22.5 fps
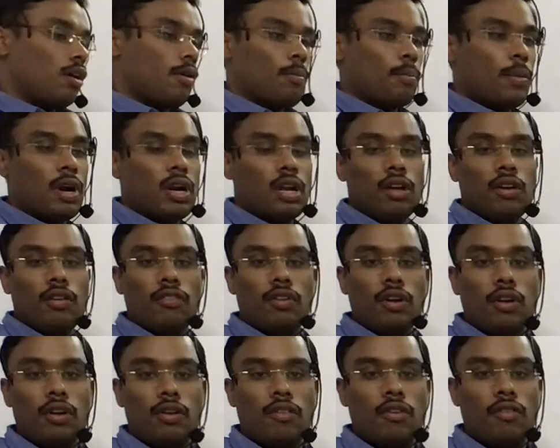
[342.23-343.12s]
But if
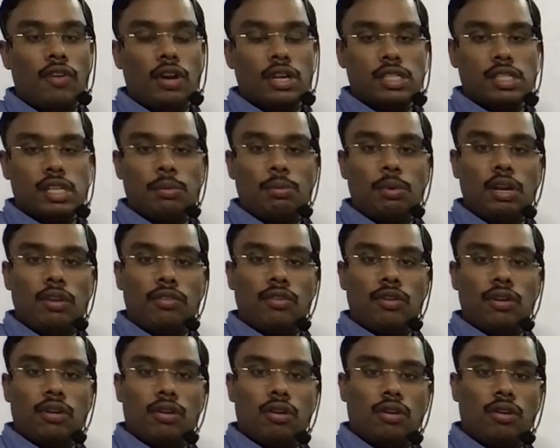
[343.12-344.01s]
for example, if
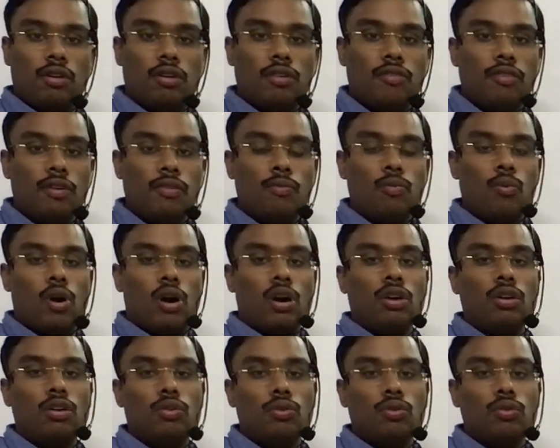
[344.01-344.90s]
you
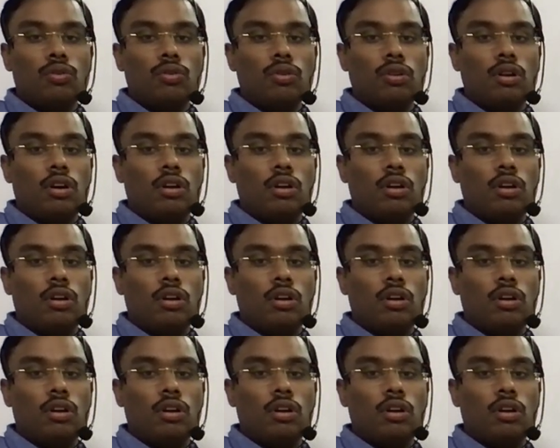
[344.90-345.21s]
want to,